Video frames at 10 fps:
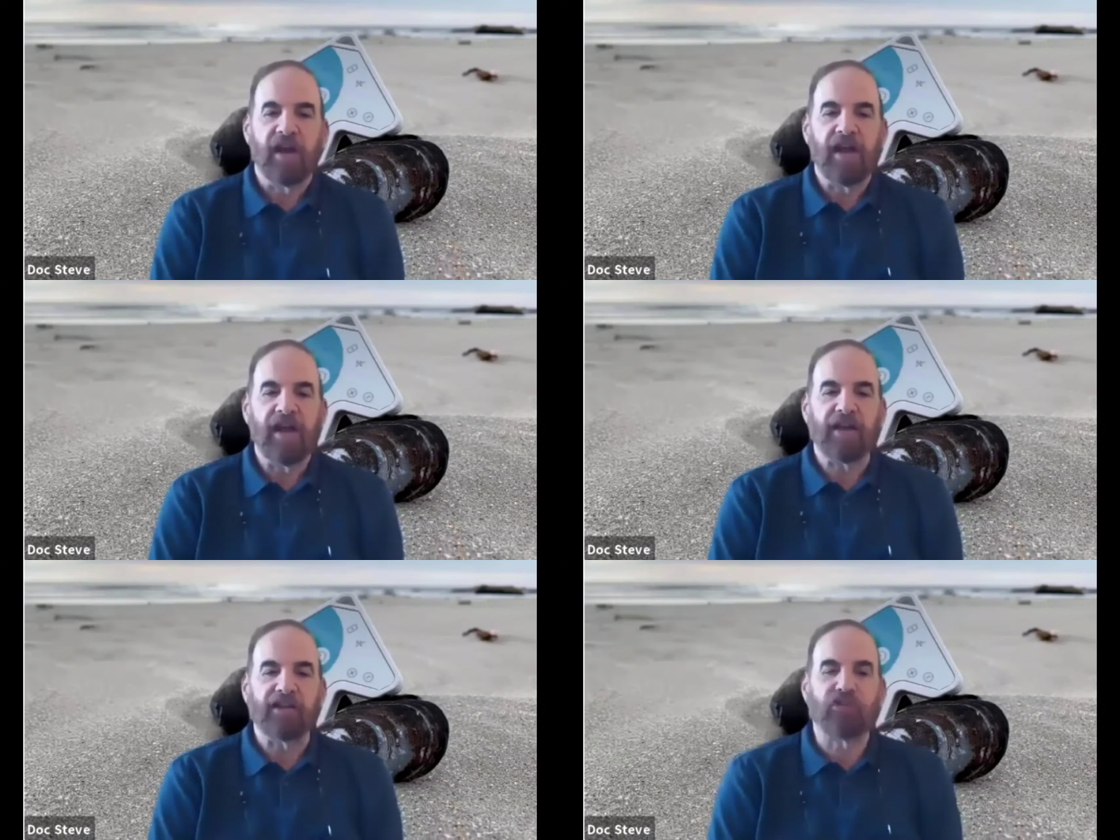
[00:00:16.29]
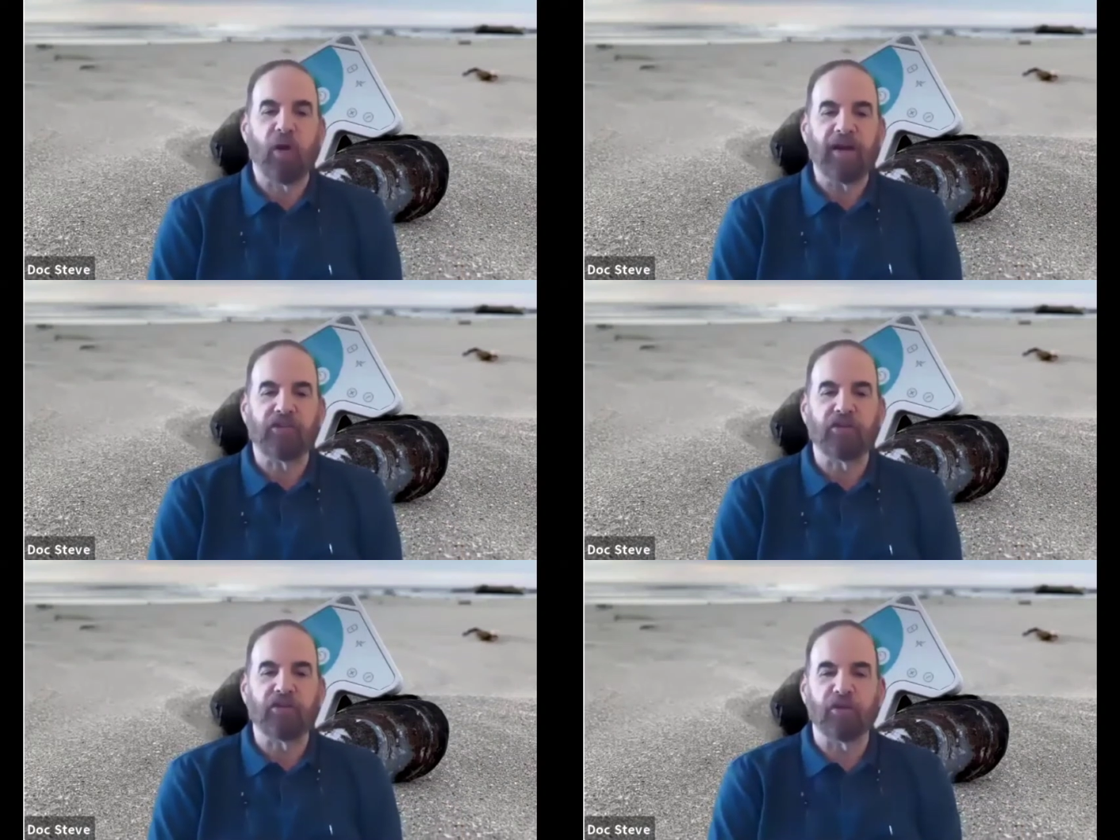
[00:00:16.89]
He had
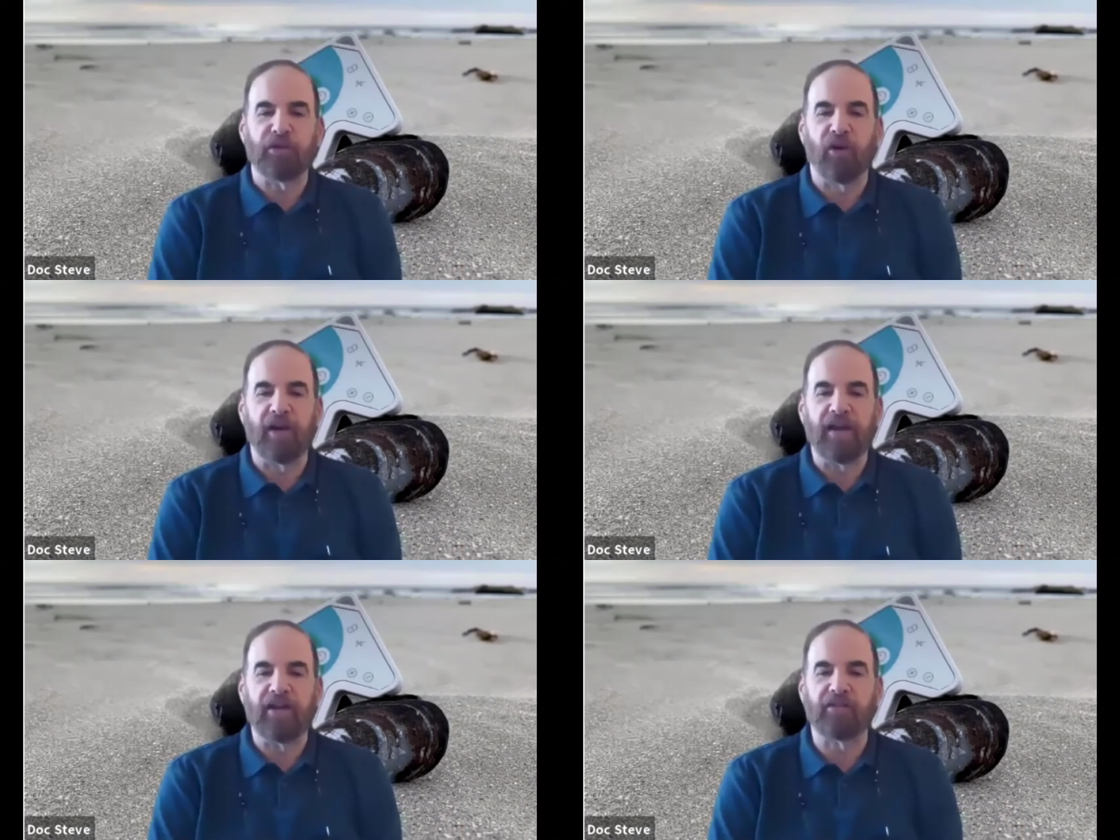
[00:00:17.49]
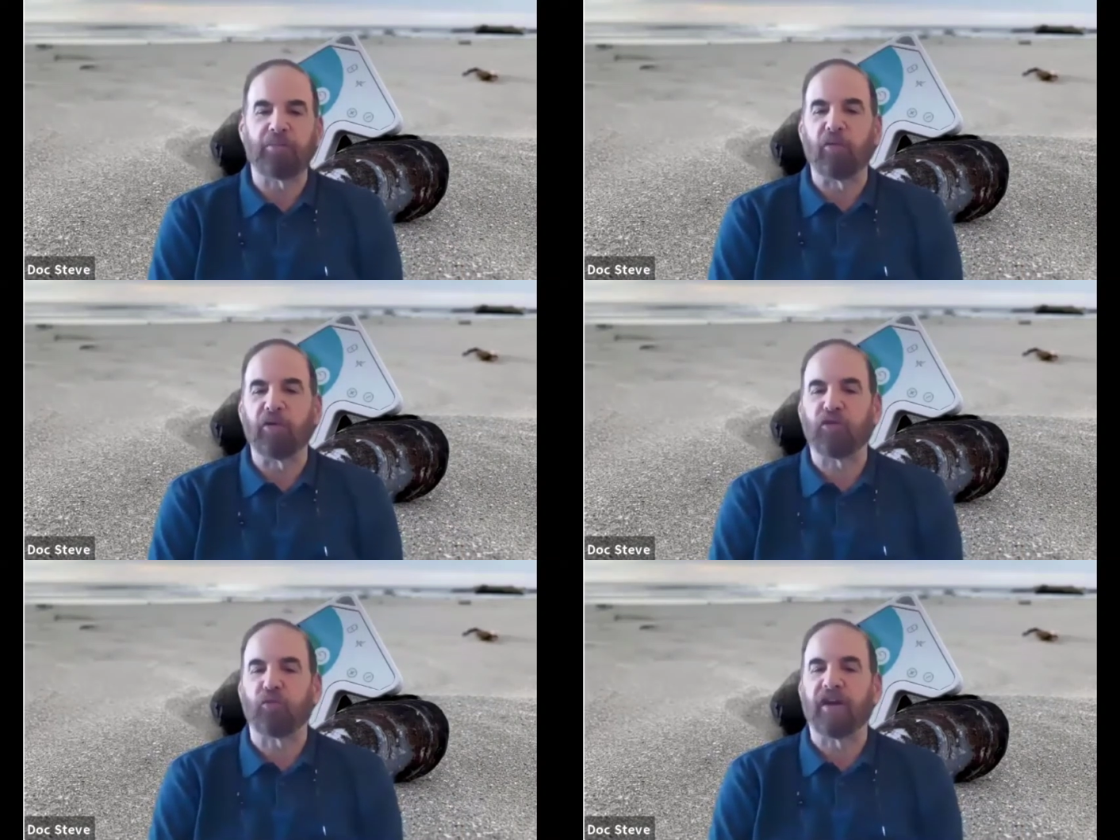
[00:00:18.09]
22 employees, but
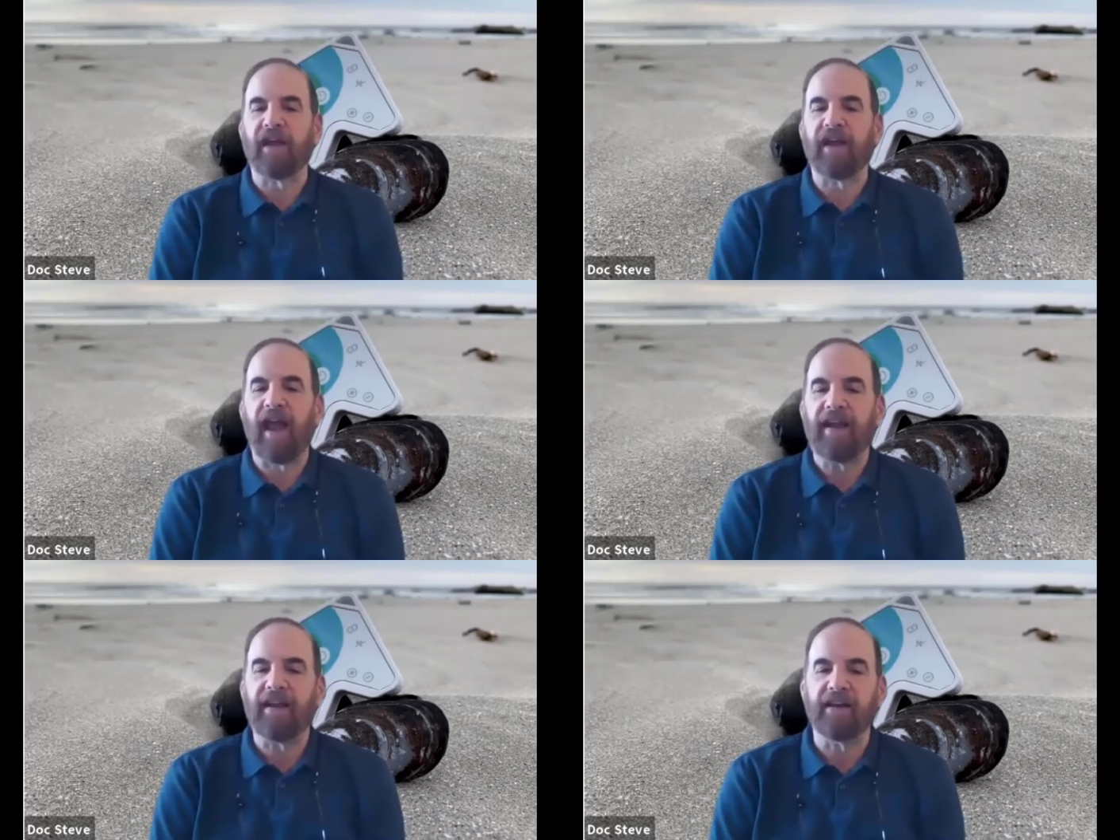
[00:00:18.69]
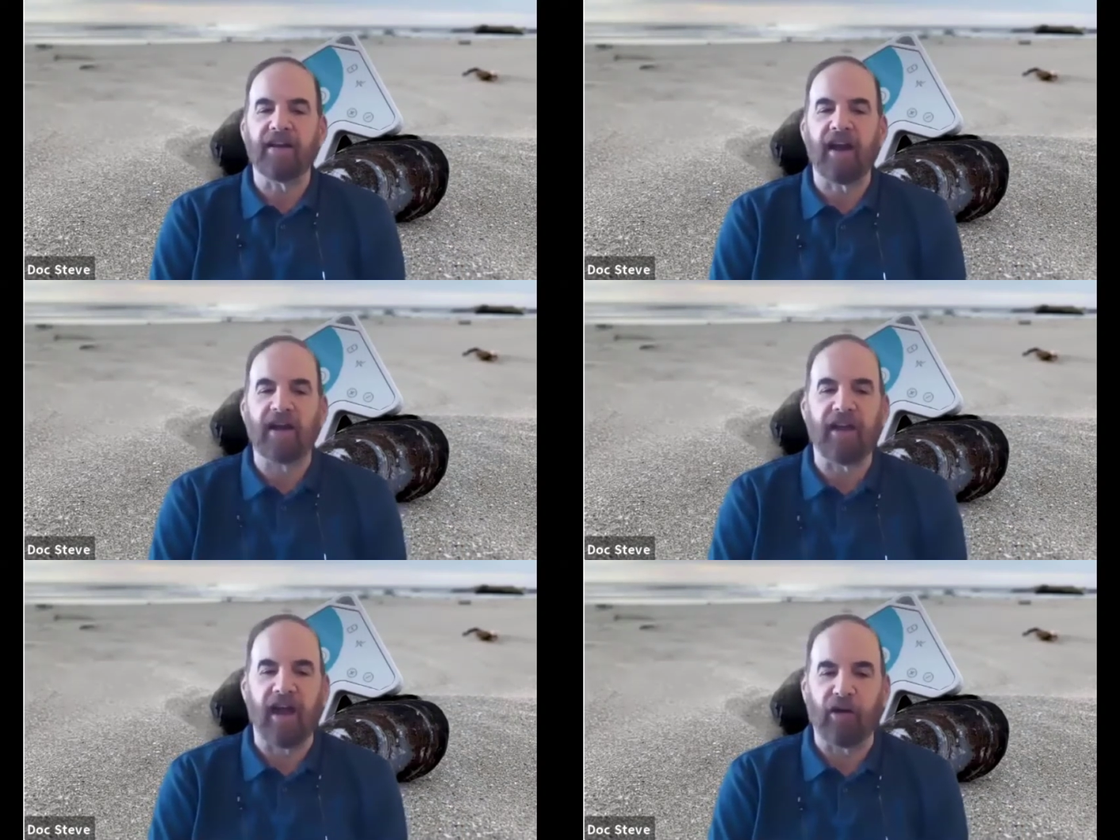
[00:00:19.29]
was working 80 to
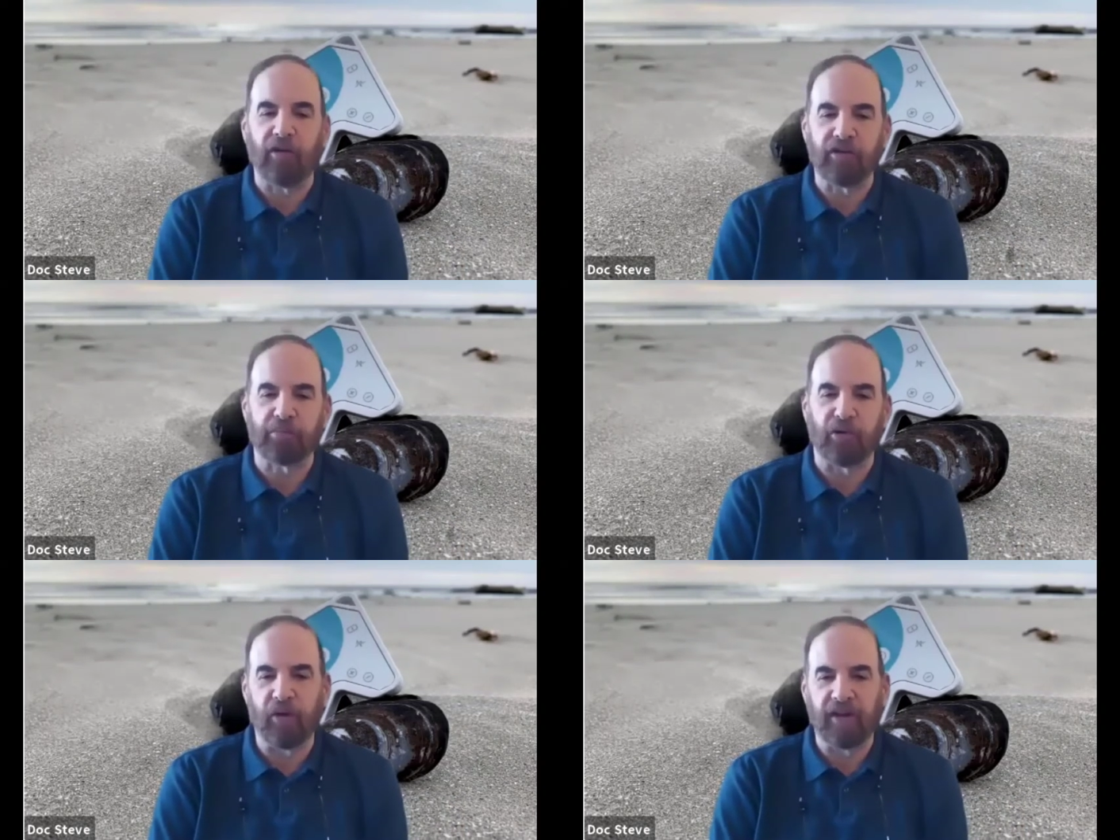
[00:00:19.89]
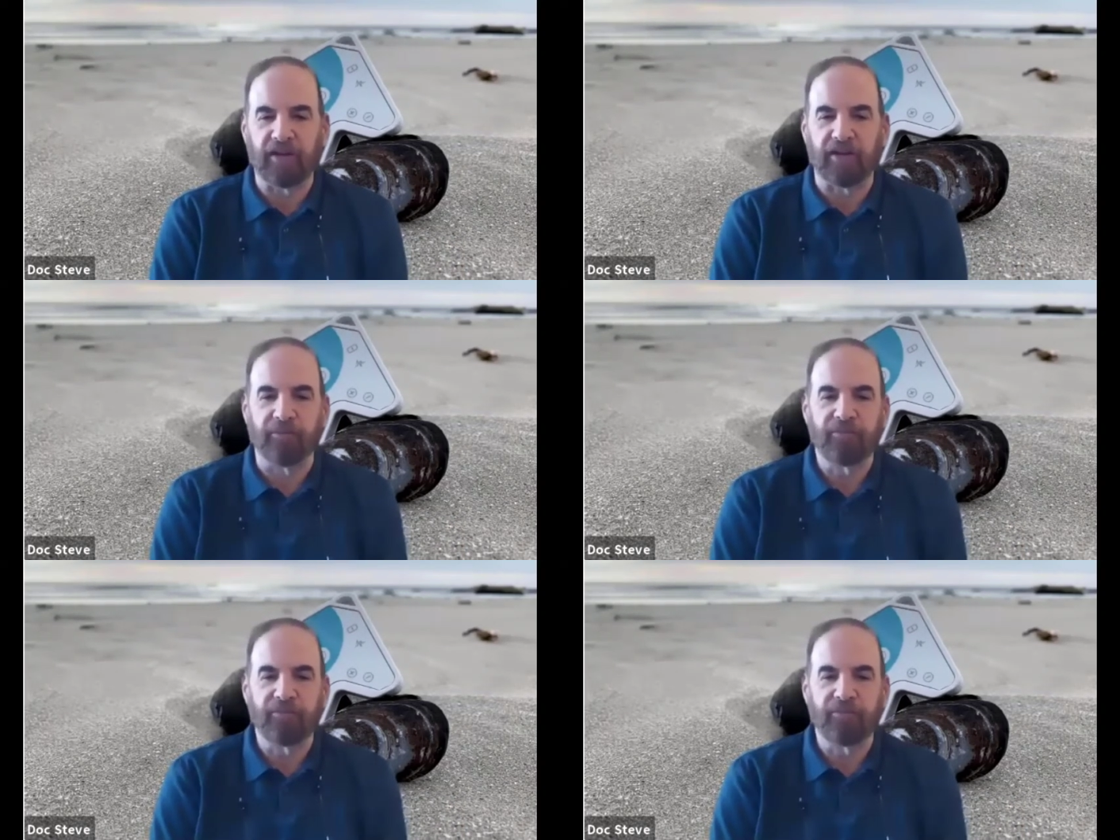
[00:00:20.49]
90 hours per week.